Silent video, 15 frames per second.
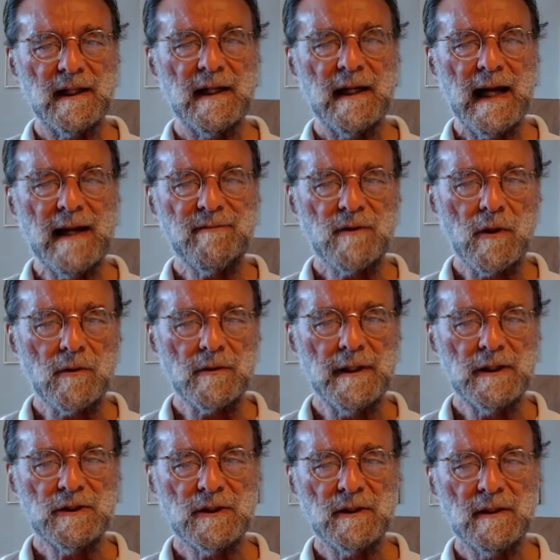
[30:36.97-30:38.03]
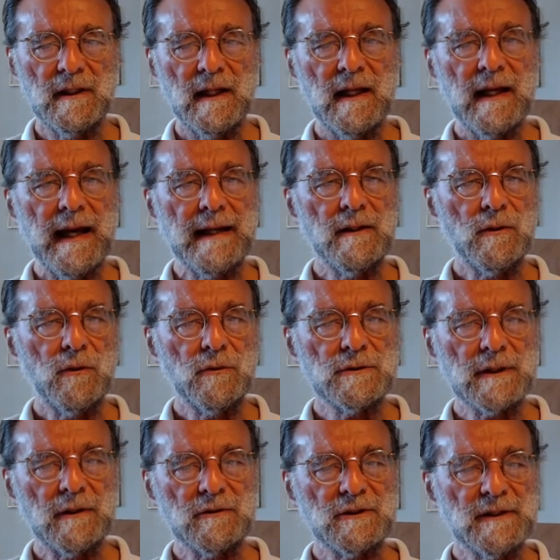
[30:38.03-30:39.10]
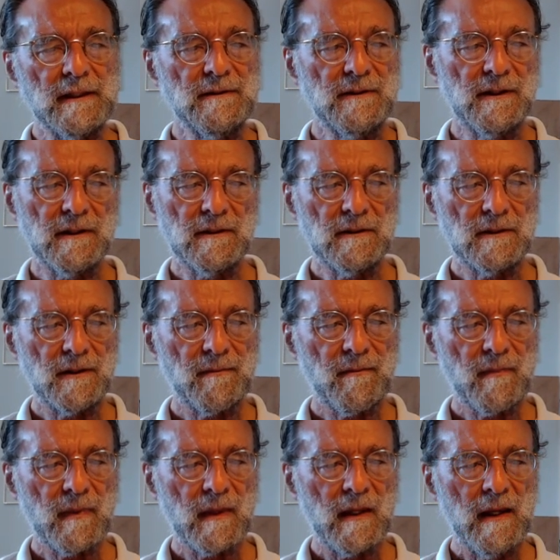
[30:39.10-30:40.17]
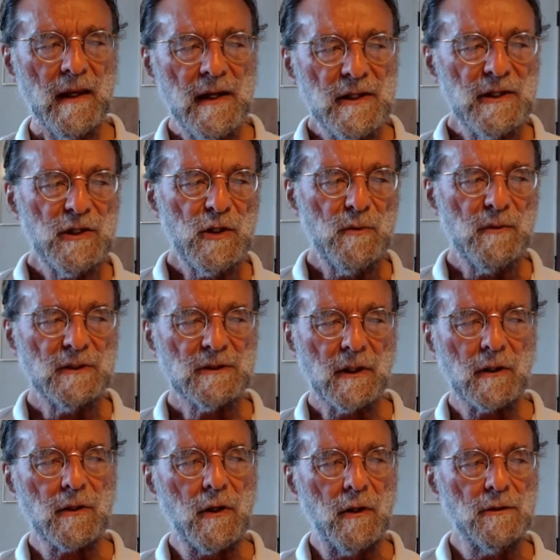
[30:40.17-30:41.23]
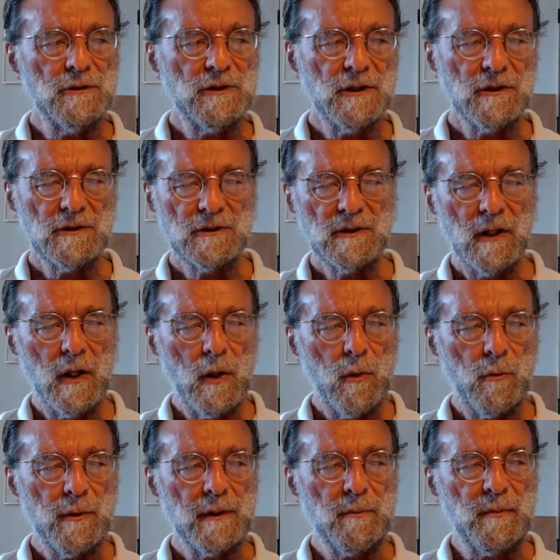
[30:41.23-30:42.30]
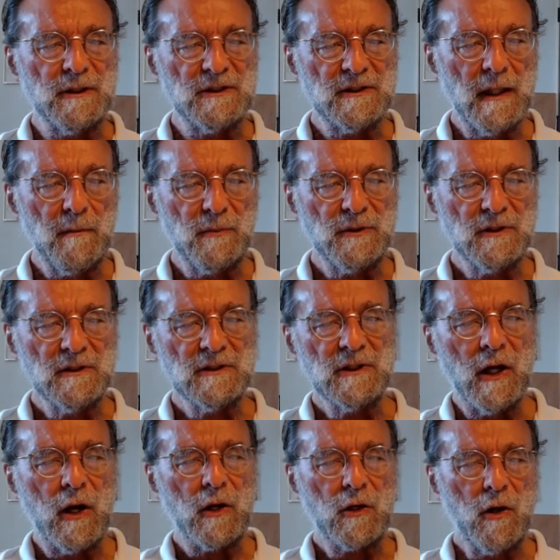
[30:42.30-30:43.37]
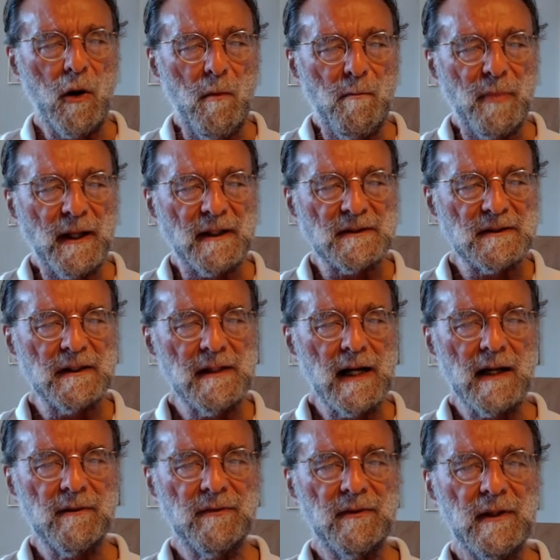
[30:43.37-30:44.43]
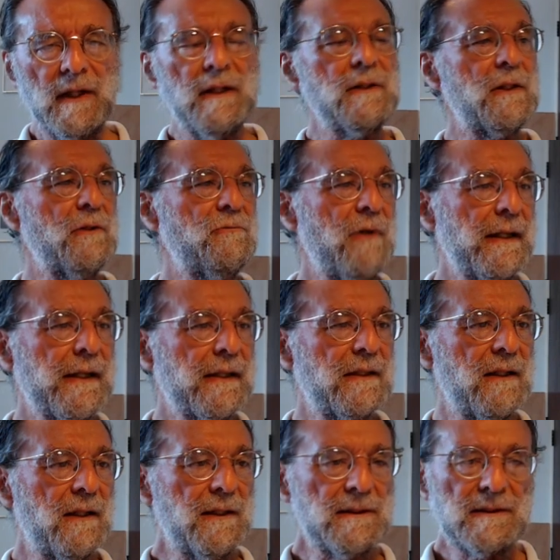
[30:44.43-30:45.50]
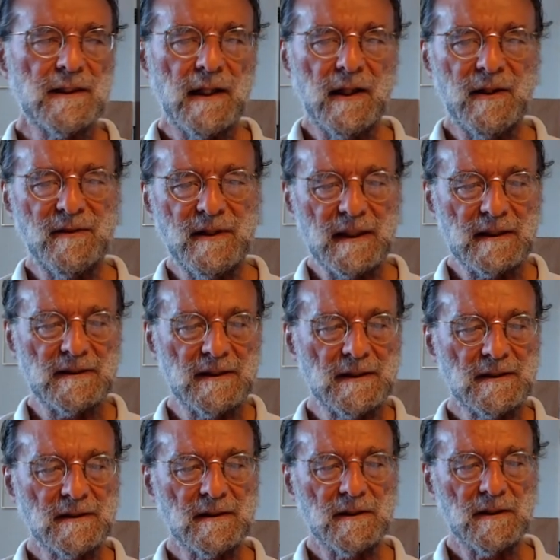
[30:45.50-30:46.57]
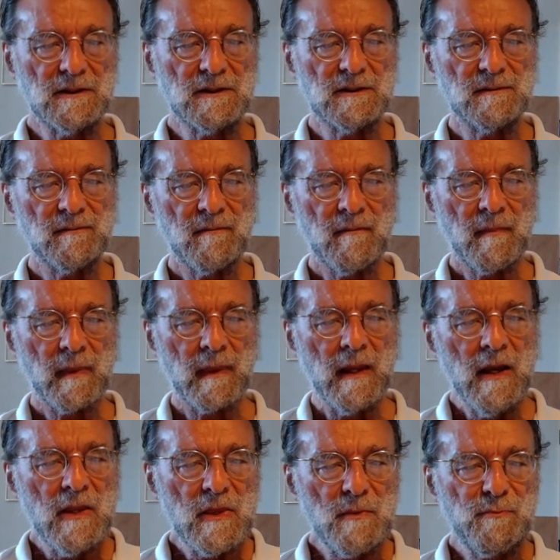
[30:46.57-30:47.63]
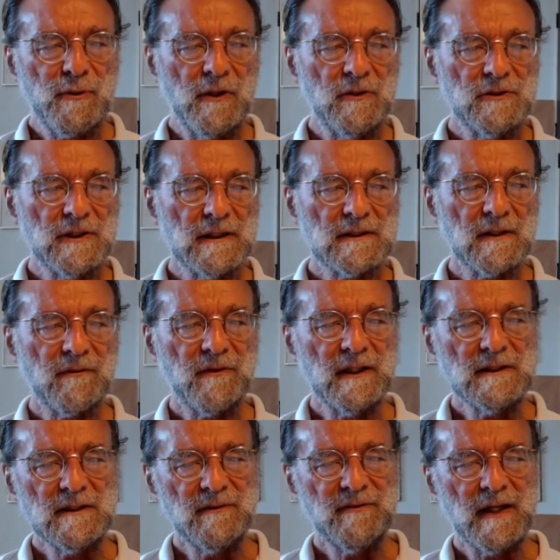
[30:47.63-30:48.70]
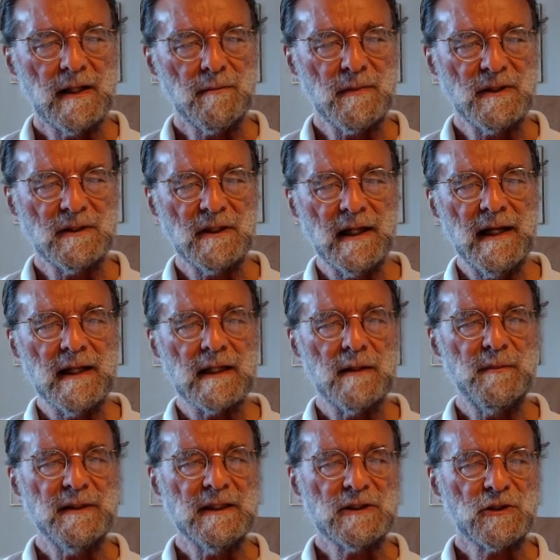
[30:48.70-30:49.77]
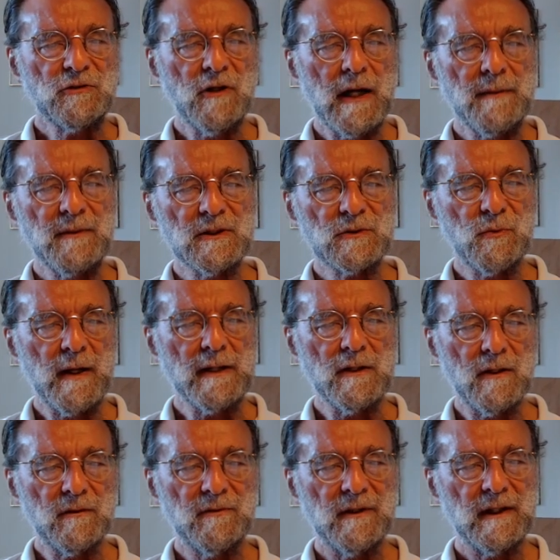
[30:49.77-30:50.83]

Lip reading: have cognition, and are also sentient. Humans are conscious, with perceptions complex enough to recognize their own existence. The process of this development can be described as one of